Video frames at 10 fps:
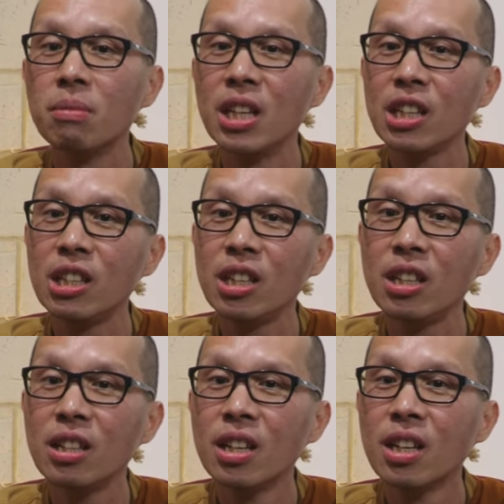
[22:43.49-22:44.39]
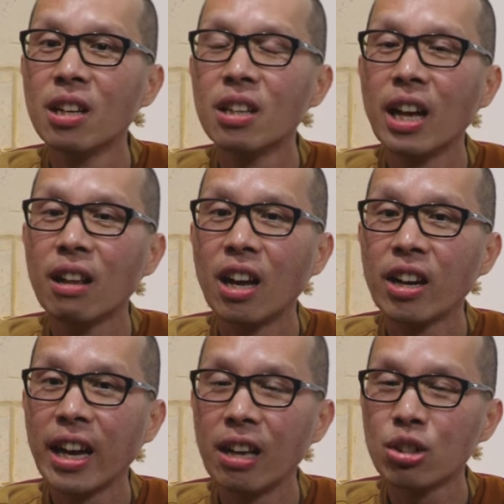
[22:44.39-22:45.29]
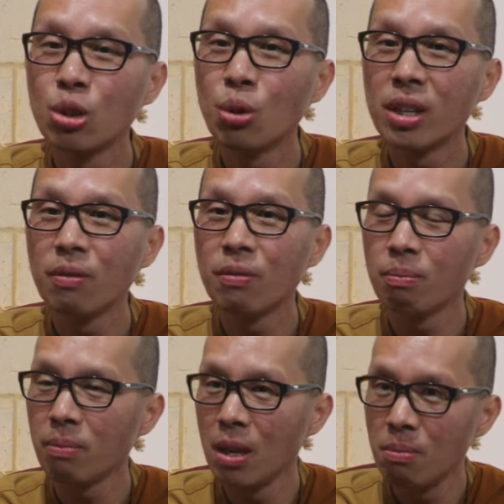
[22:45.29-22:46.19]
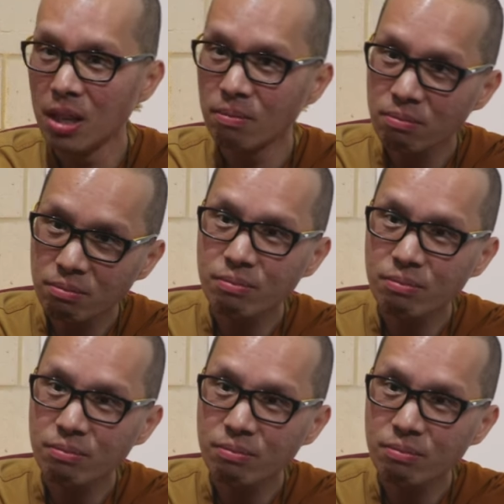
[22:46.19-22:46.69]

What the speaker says: Nikki, that lung cancer, you want to maybe